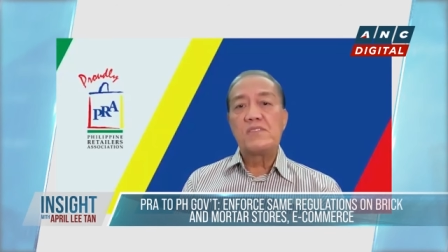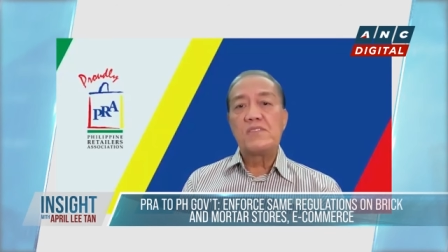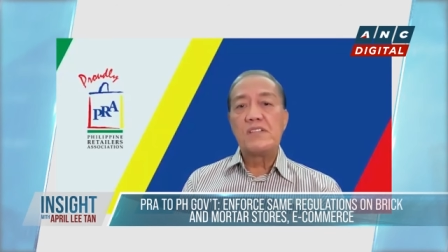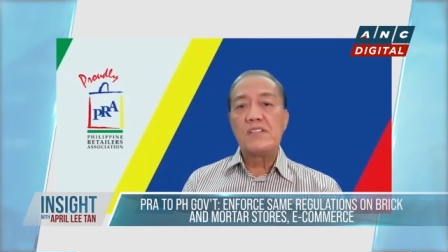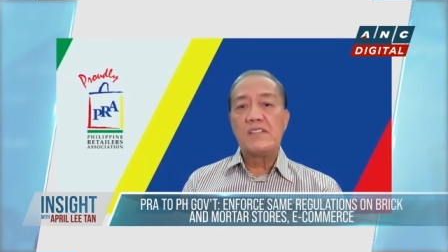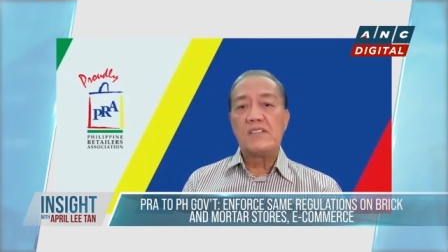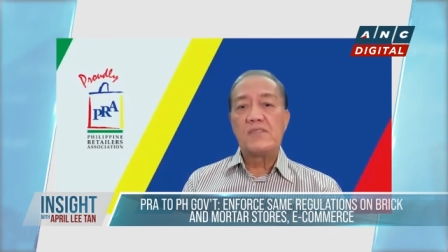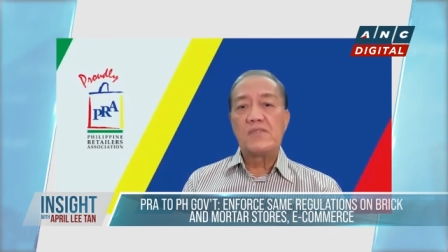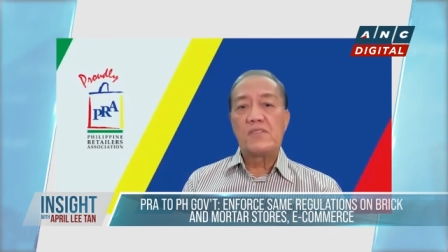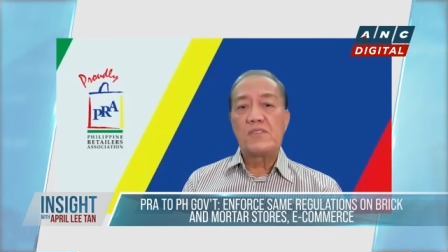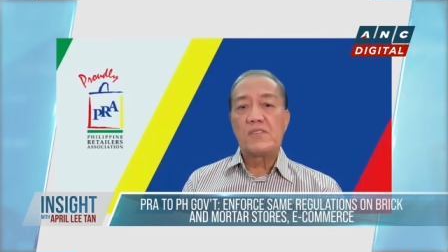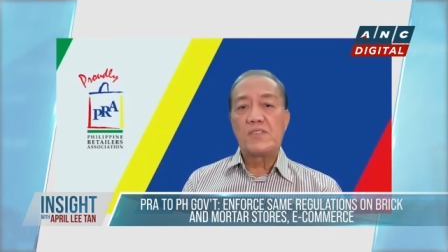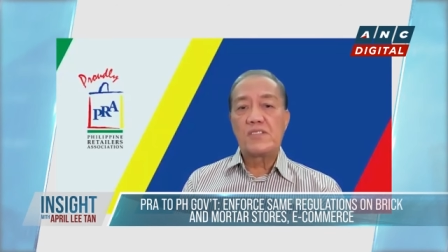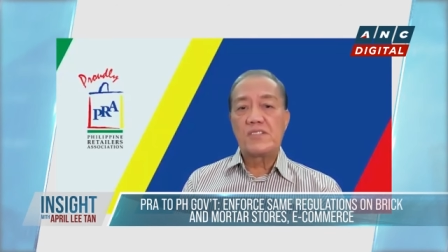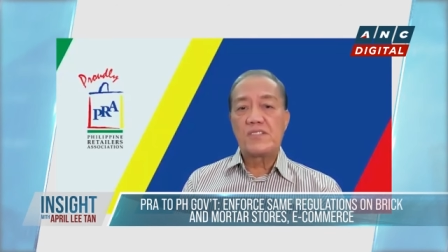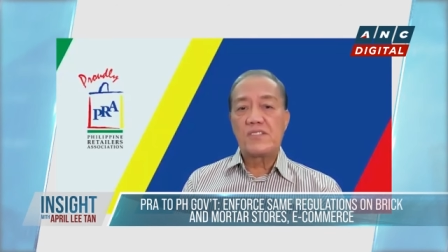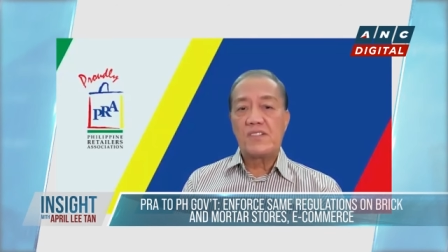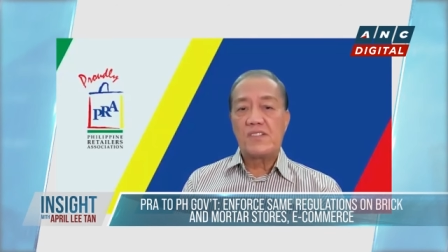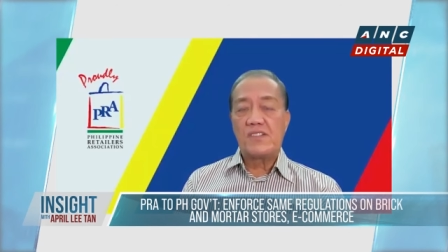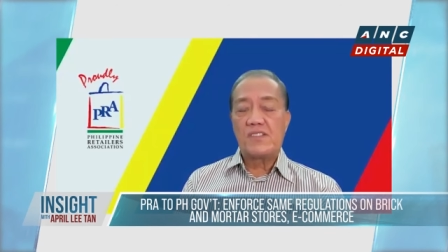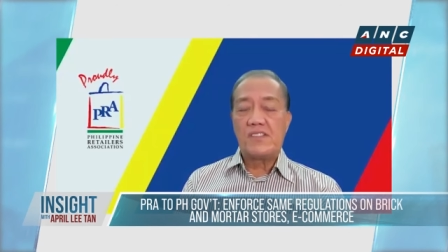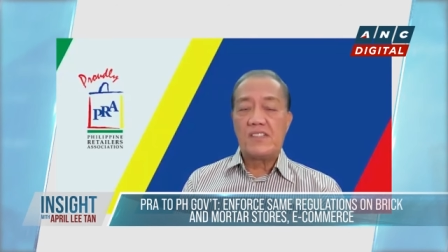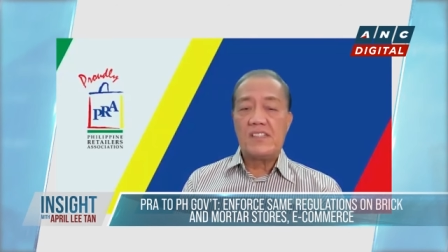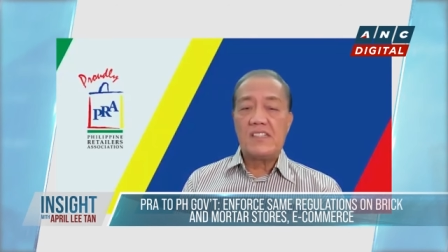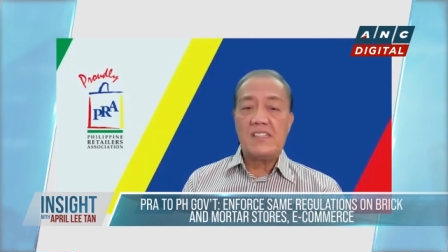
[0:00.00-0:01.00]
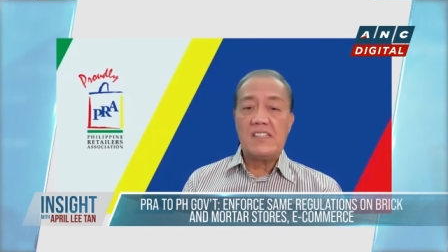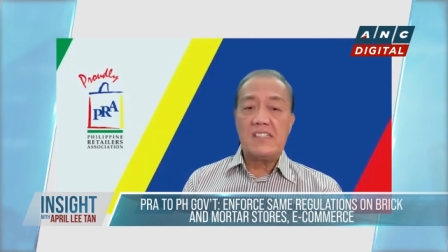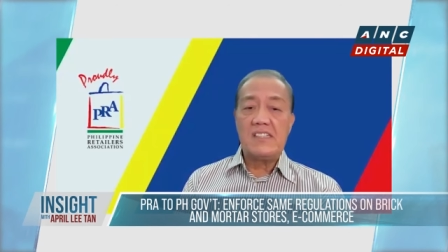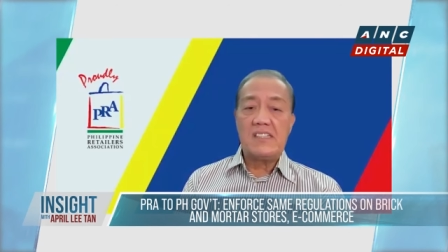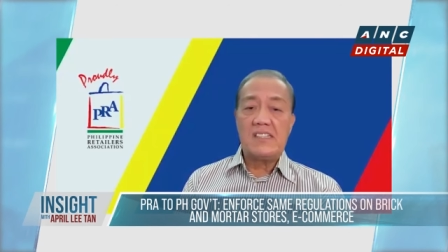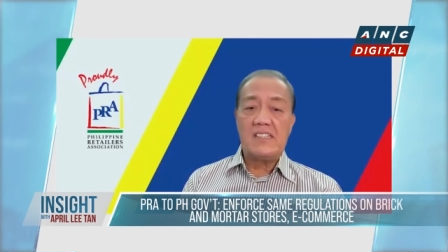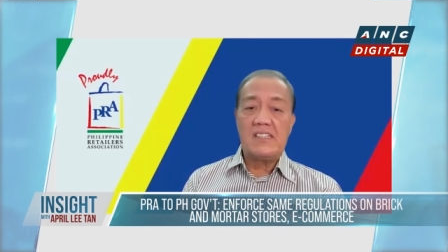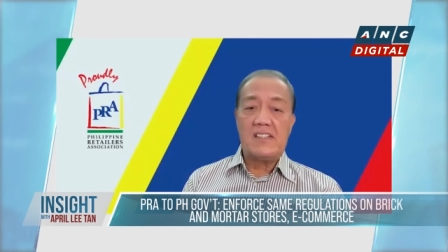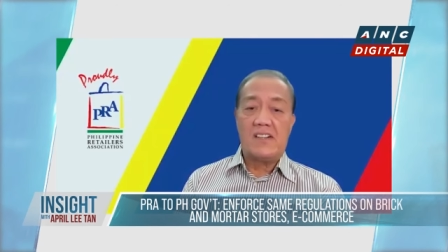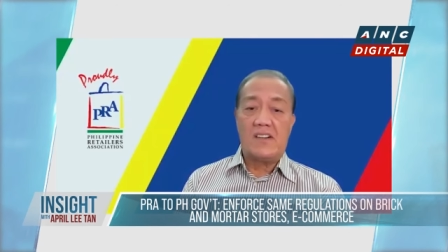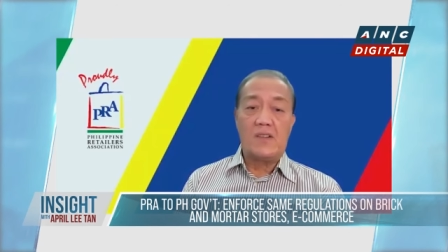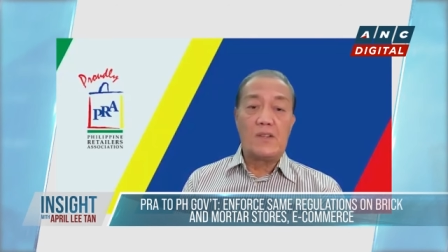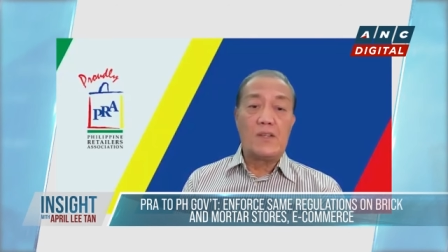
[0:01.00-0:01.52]
enforced on
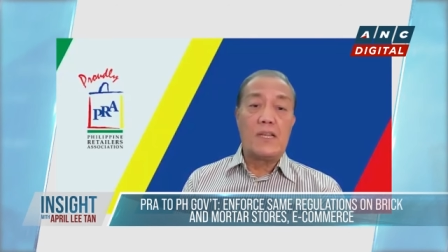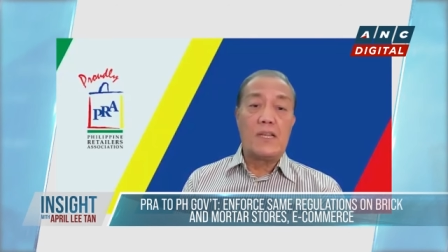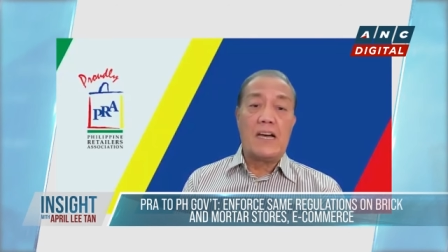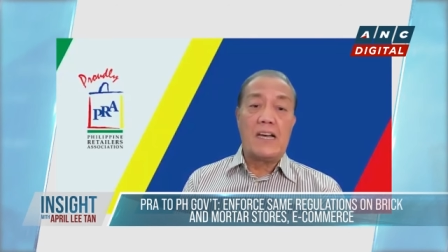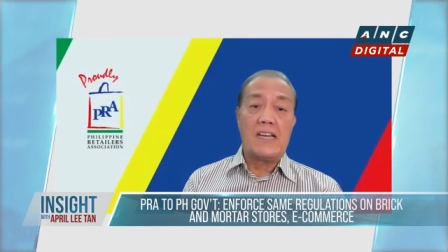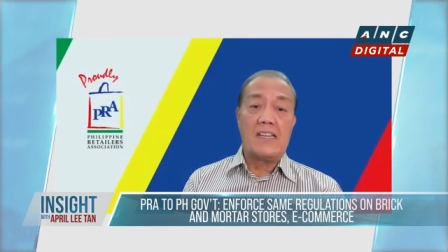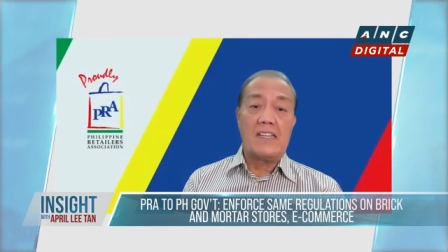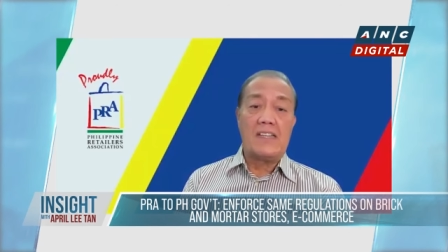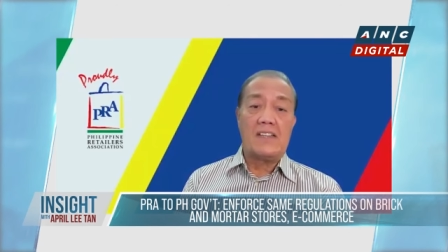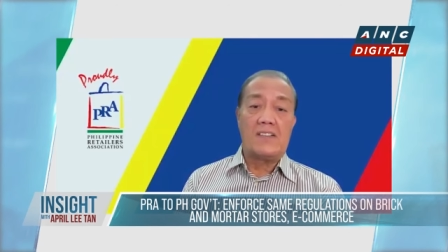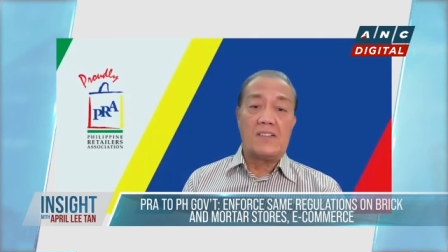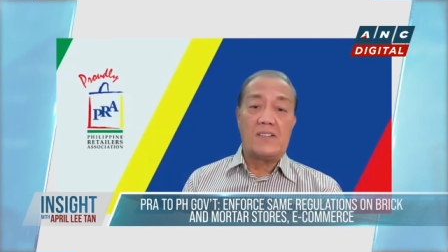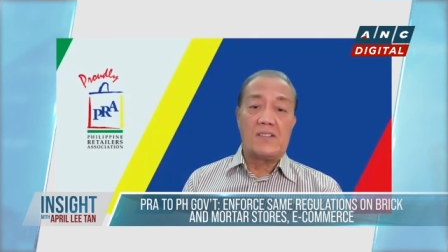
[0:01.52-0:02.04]
the online